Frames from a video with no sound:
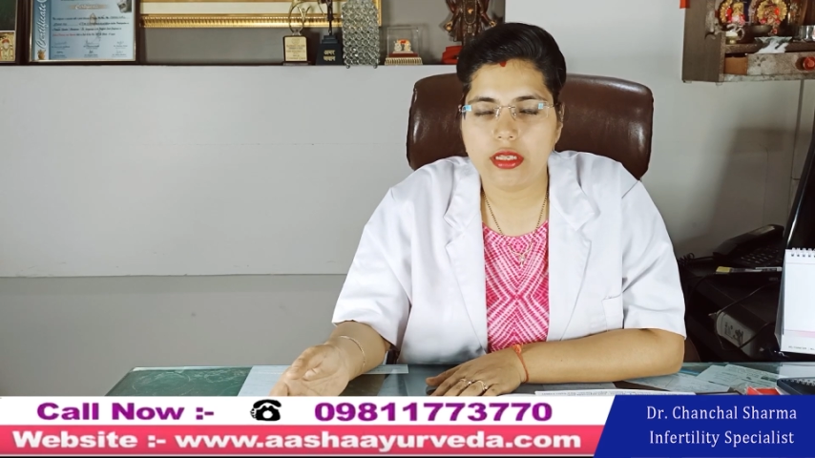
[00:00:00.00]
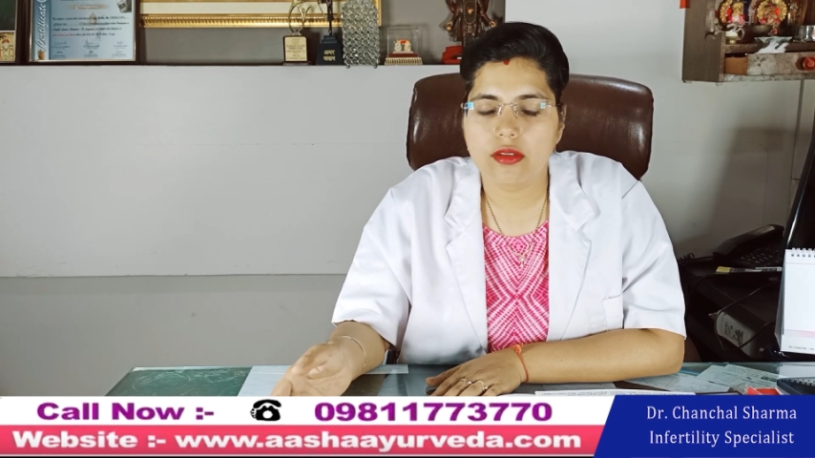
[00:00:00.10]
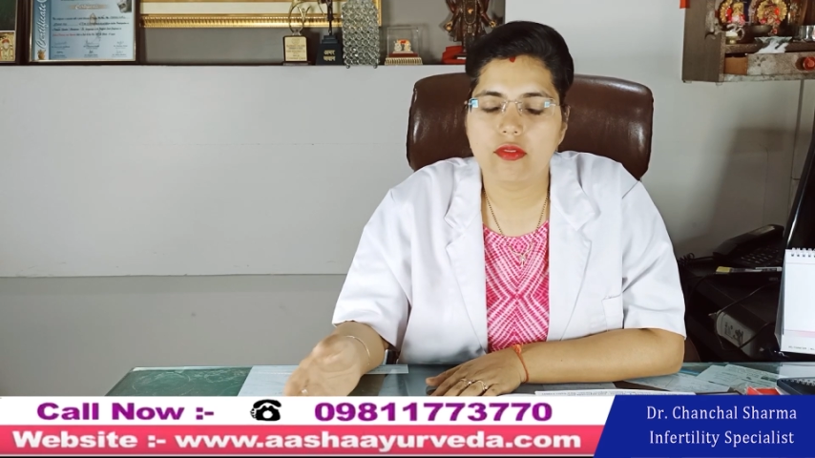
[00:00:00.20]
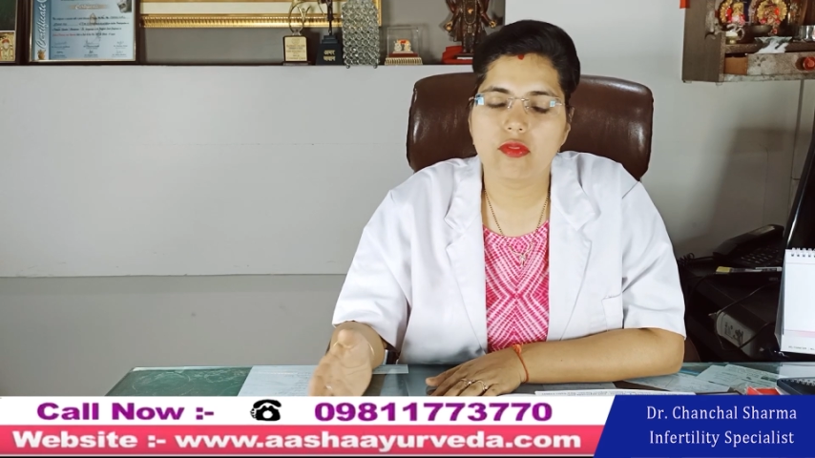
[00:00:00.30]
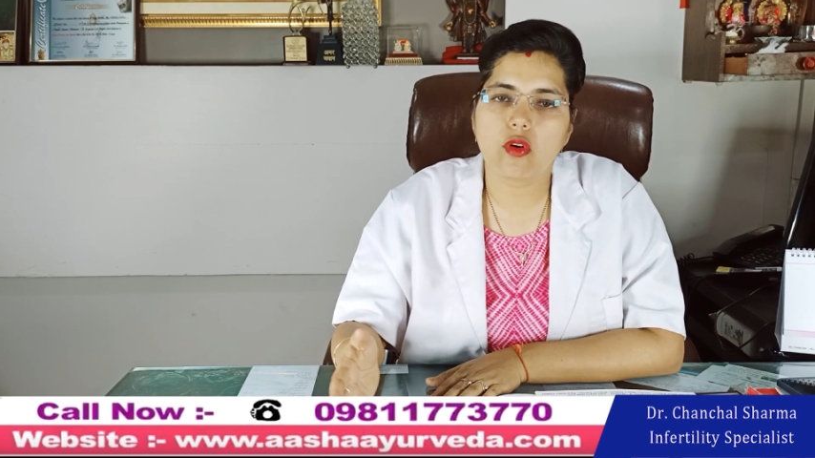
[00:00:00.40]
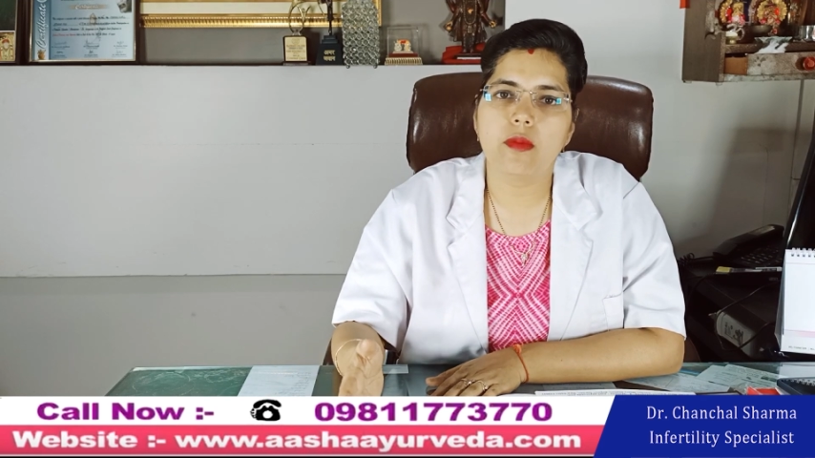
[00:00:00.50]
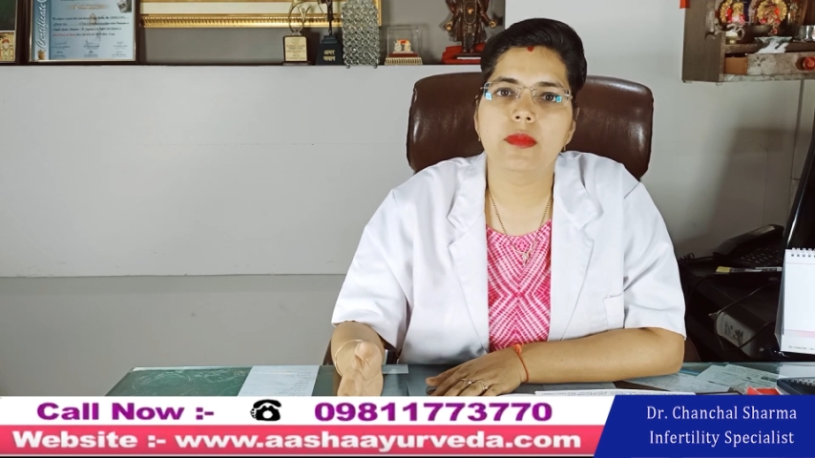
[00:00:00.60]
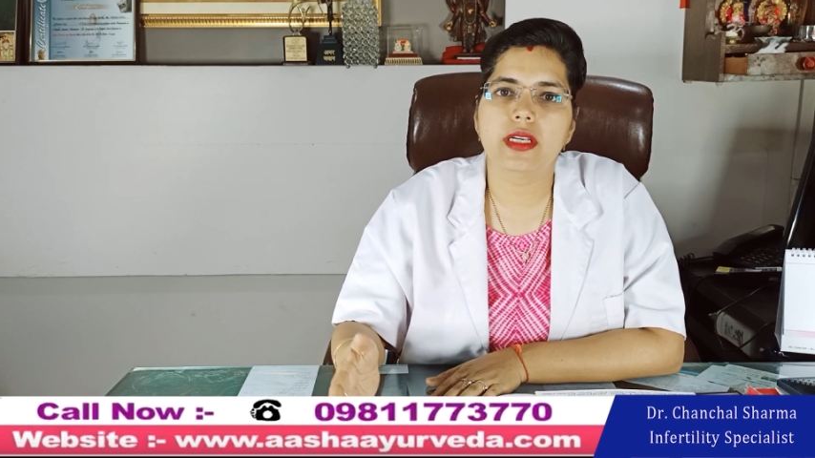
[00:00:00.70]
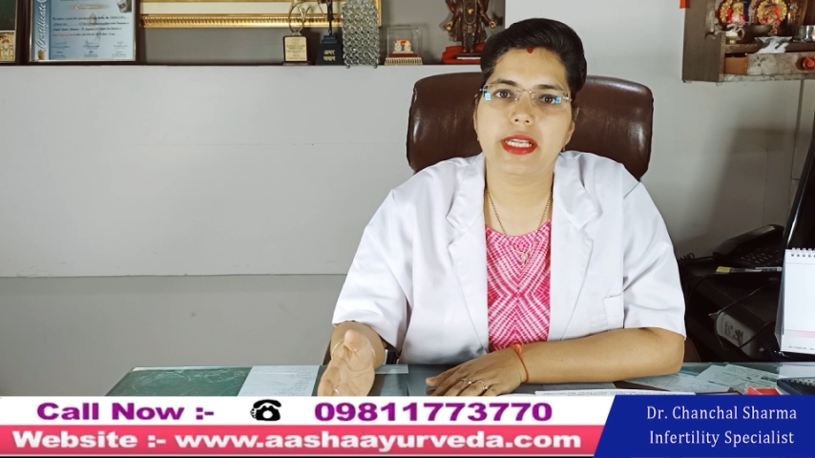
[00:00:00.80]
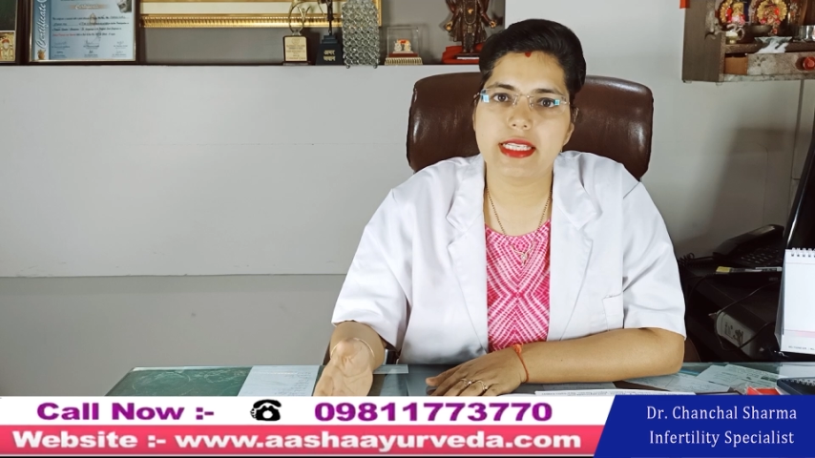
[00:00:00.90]
From
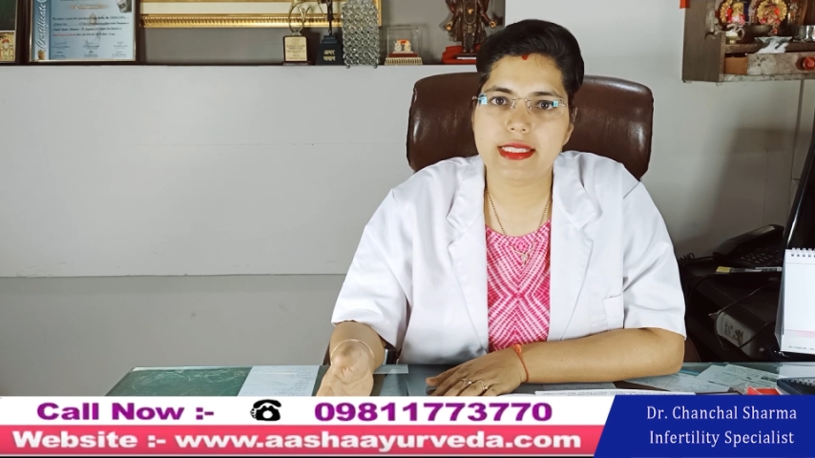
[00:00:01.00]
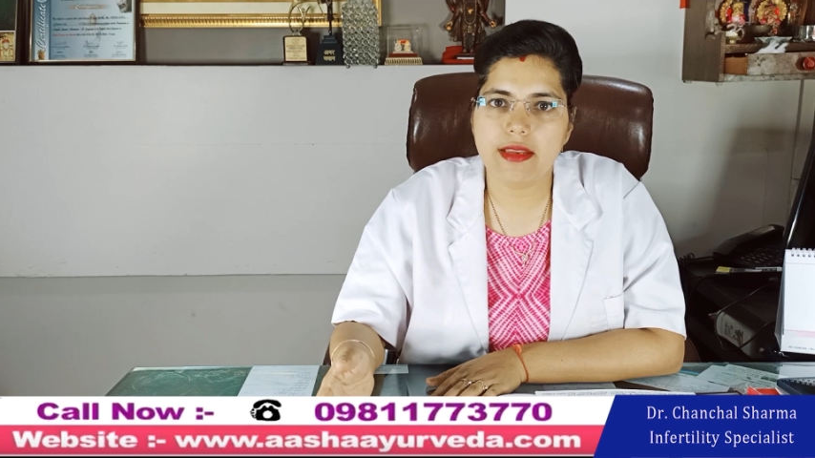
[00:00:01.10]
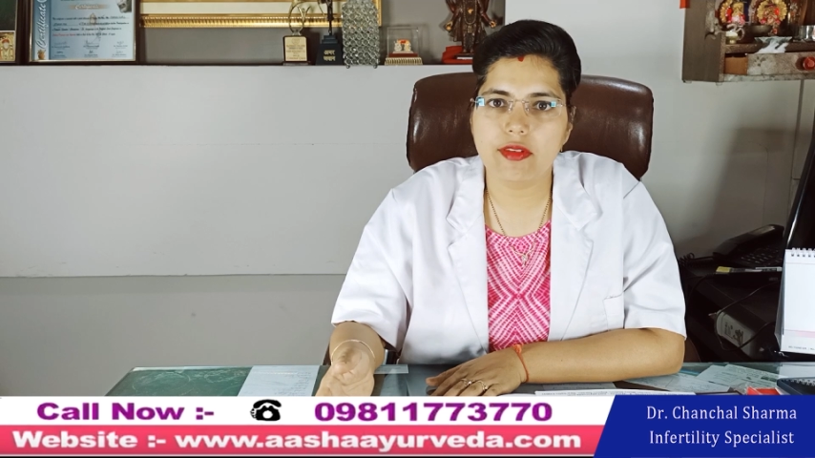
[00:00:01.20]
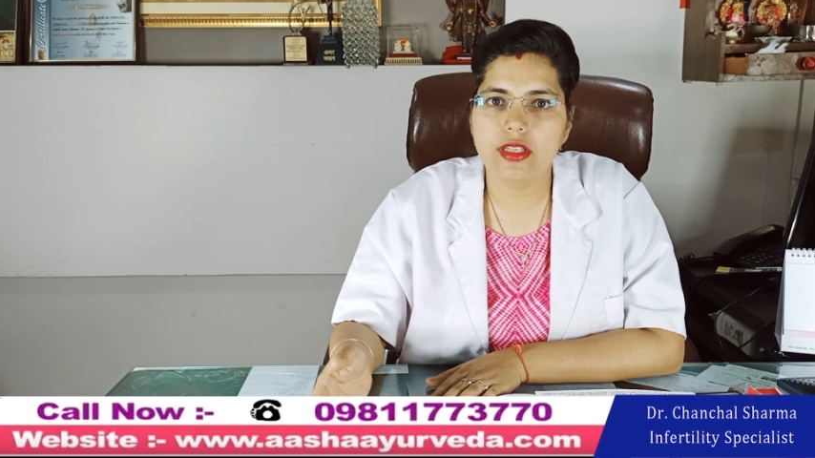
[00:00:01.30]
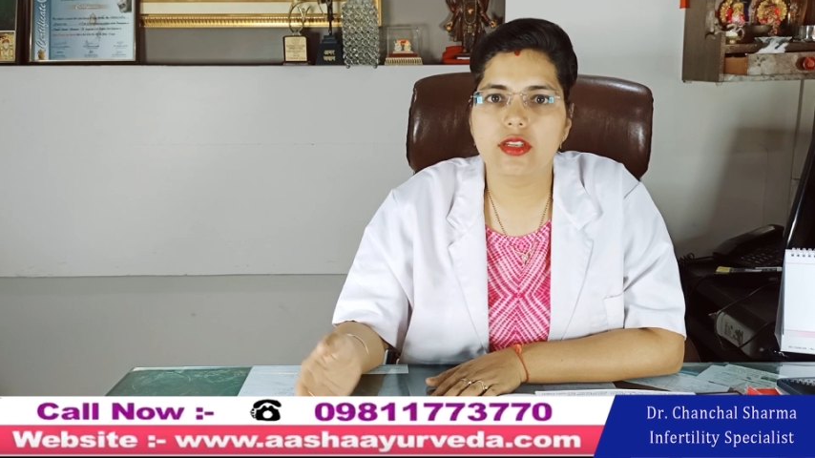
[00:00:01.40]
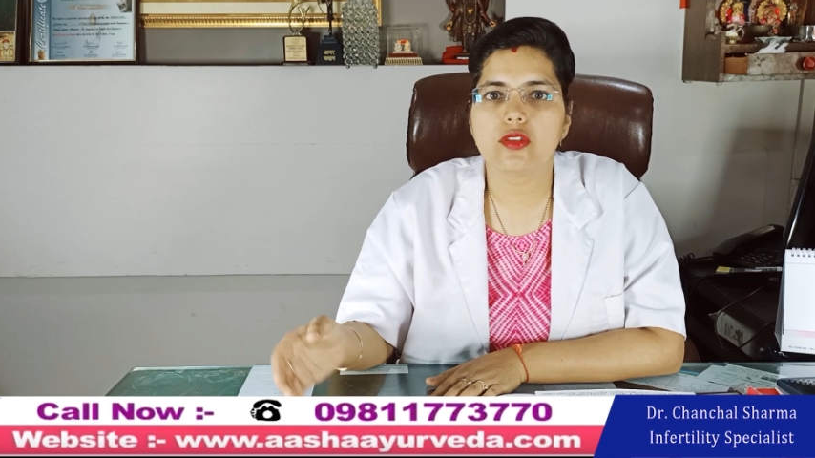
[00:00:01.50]
day 7 to